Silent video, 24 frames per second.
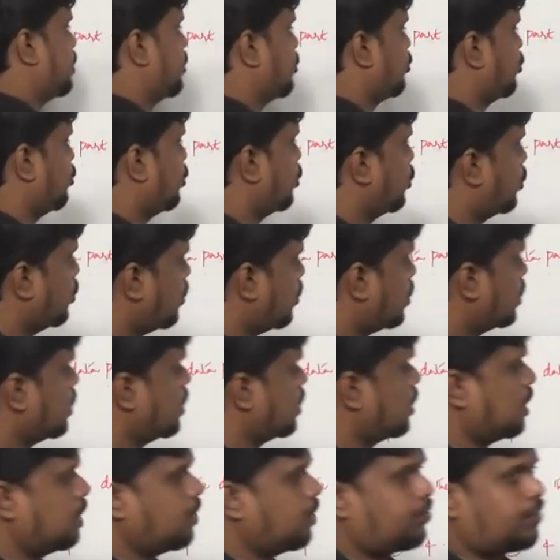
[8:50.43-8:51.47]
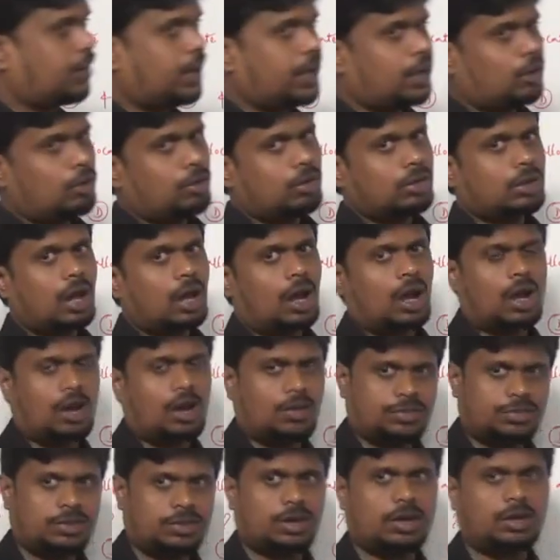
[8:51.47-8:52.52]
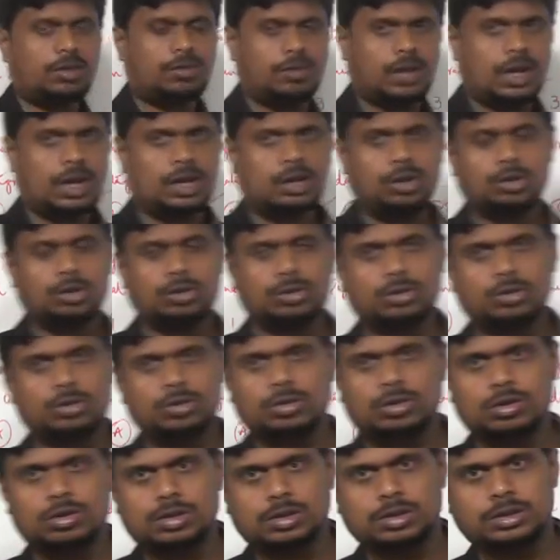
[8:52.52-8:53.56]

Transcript: So if I know the offset value,